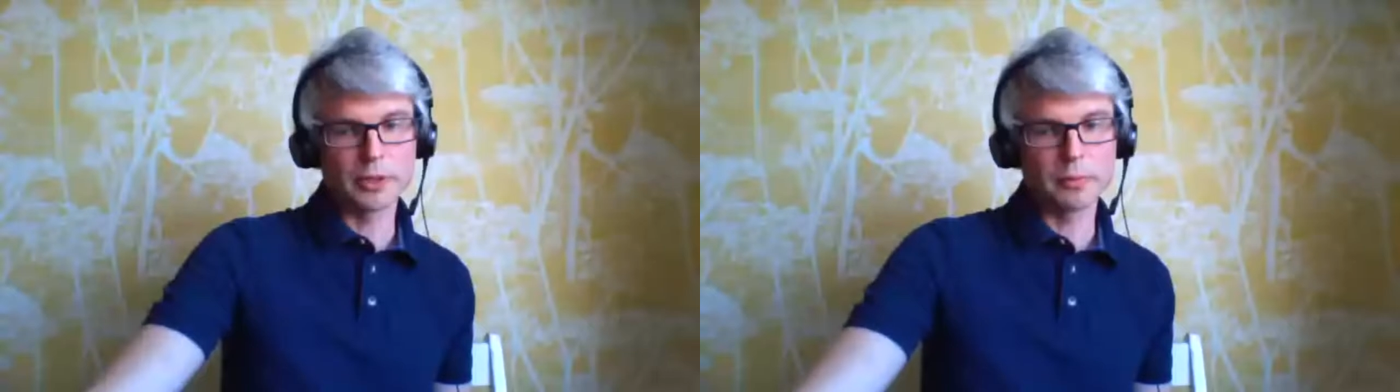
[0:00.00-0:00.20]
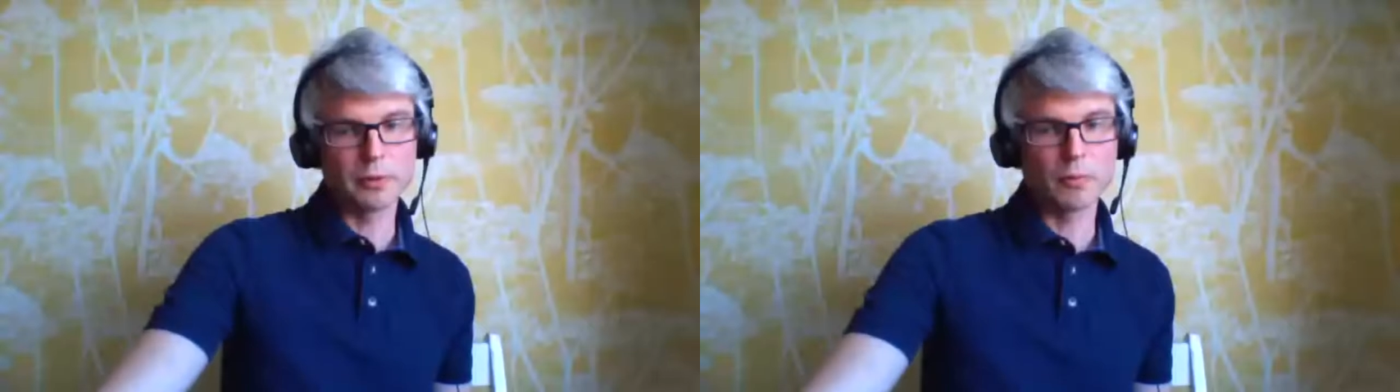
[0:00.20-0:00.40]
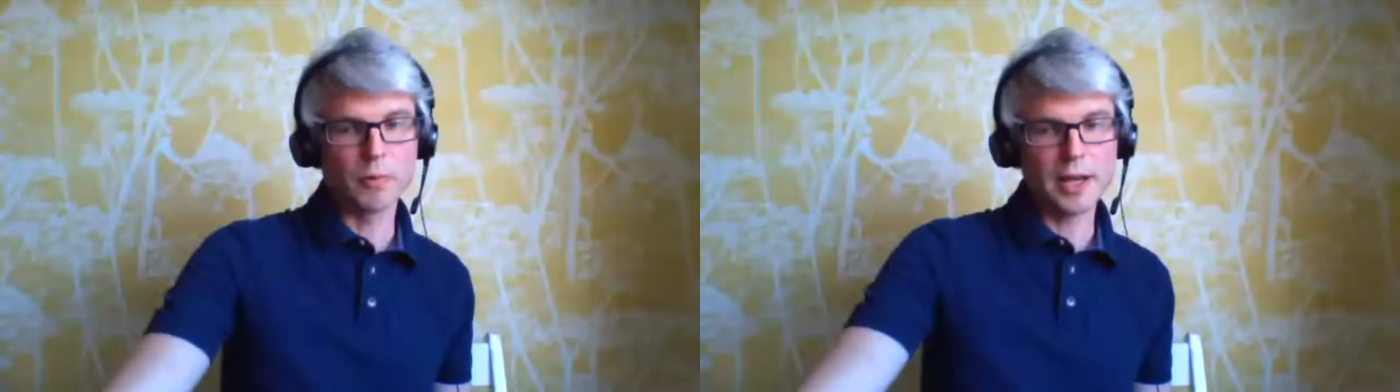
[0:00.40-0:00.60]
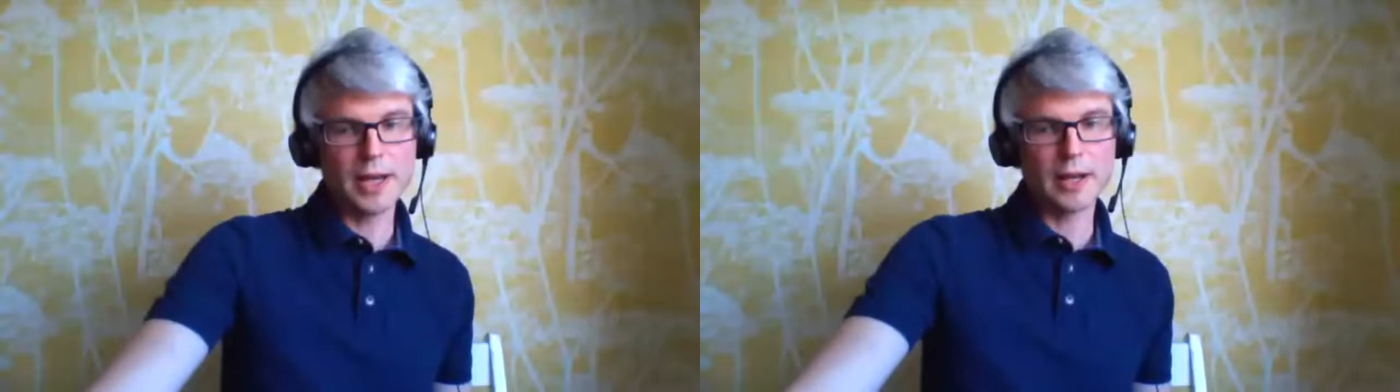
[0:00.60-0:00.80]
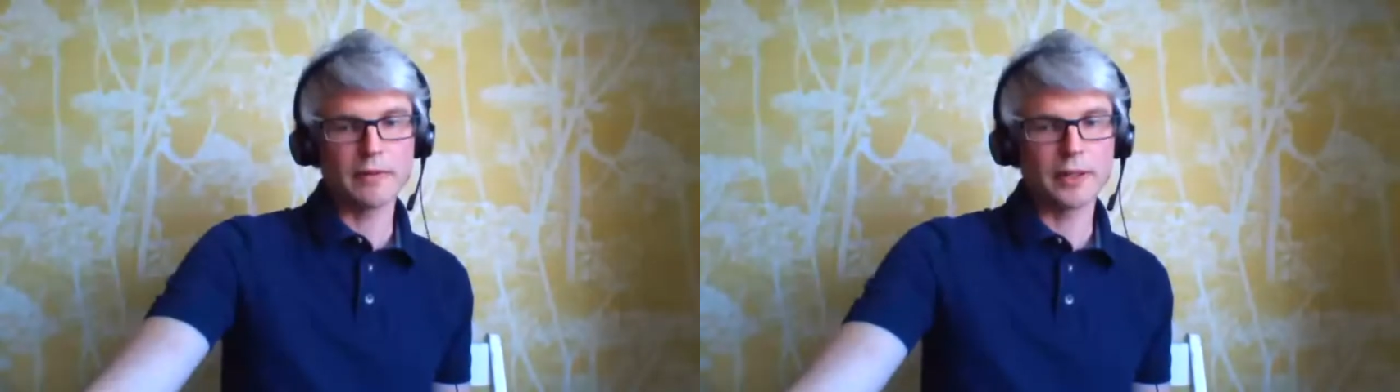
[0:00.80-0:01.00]
that people are
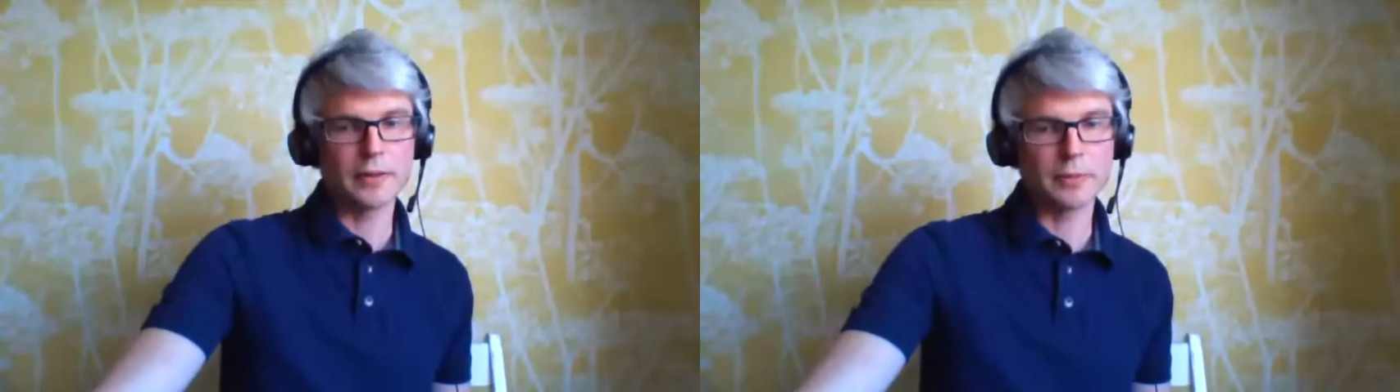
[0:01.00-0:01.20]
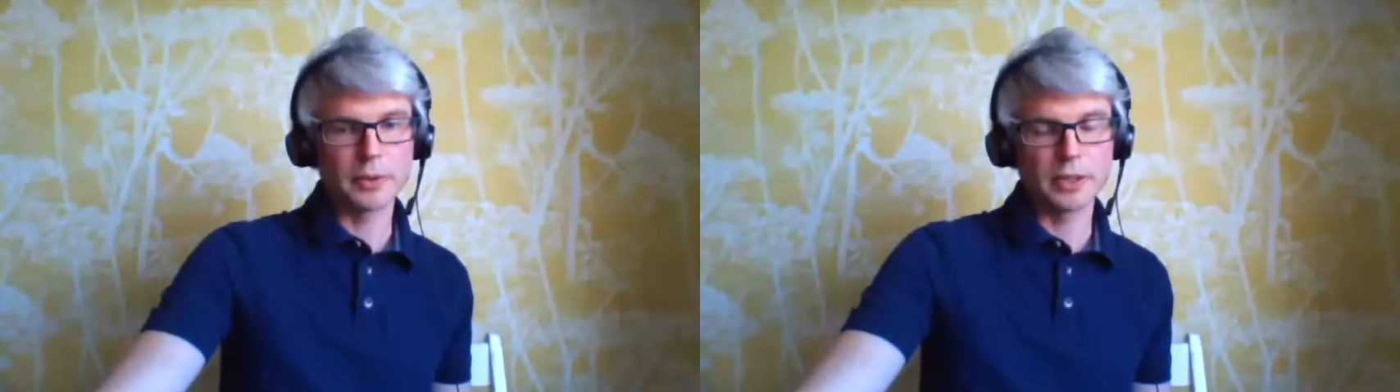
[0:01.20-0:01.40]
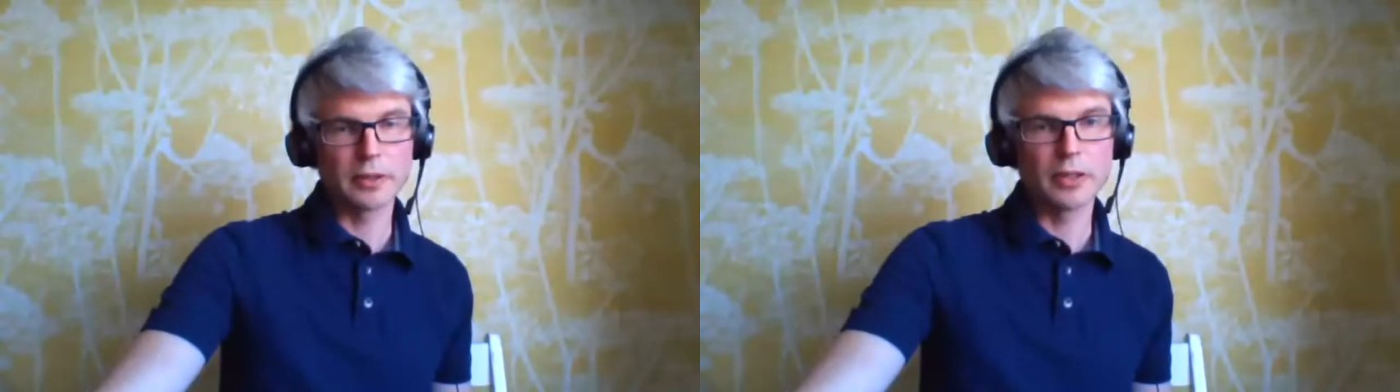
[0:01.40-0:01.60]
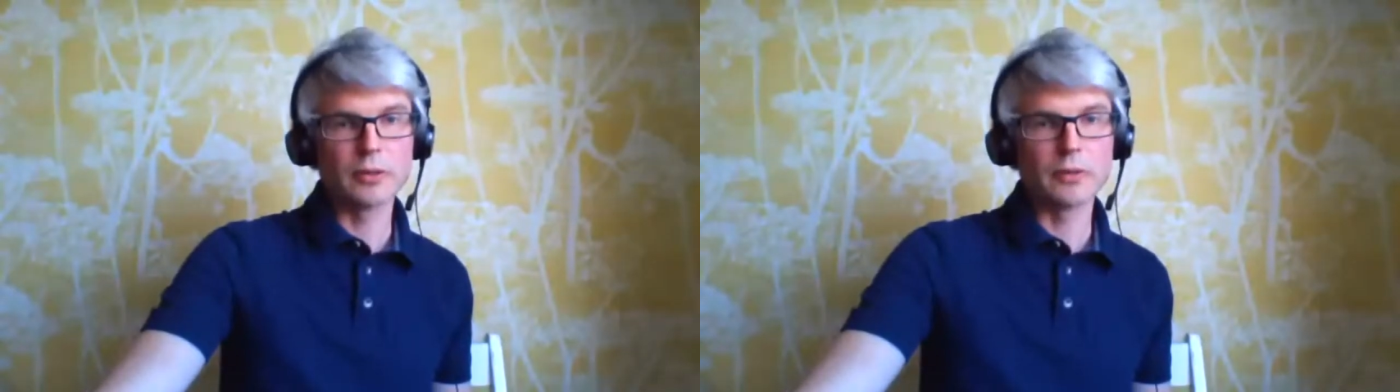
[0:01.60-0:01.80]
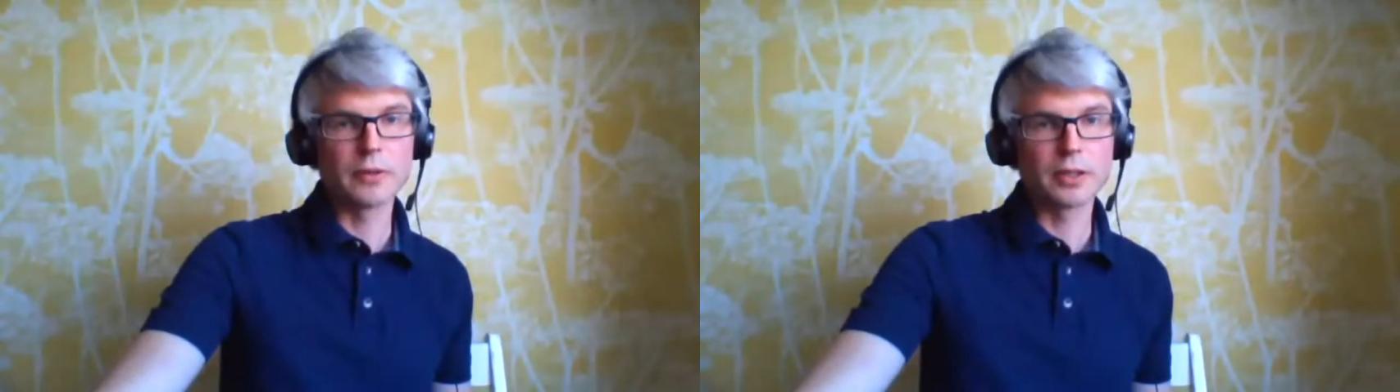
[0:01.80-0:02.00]
aware of how it's being
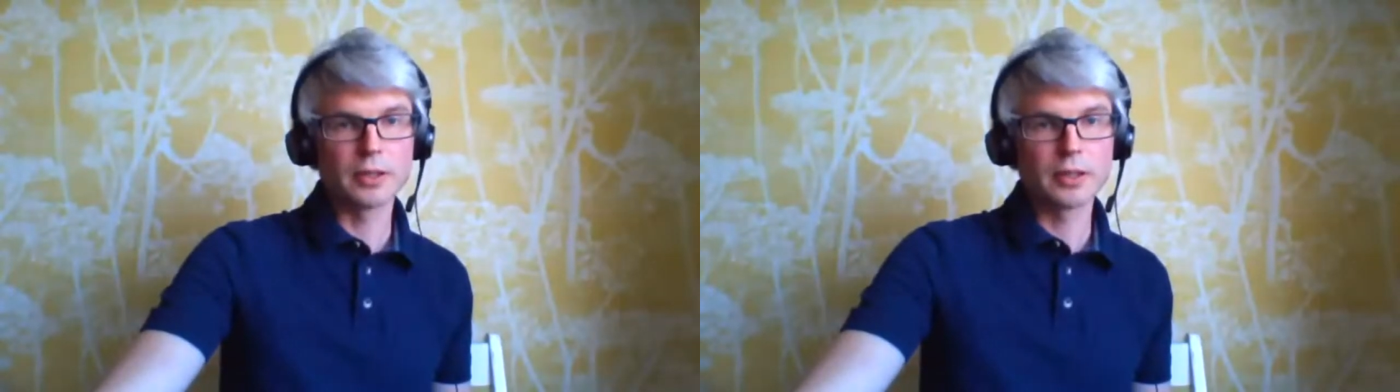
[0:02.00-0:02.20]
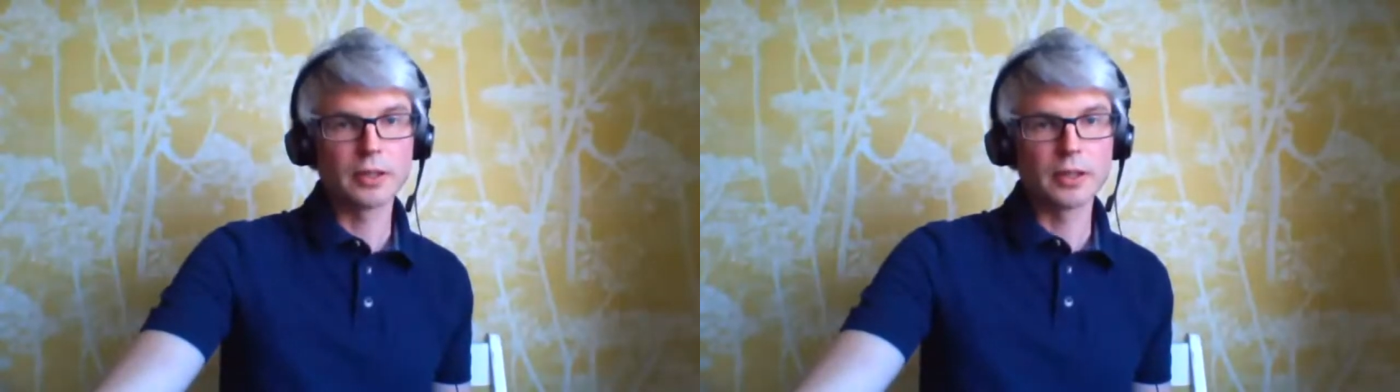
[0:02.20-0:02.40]
used.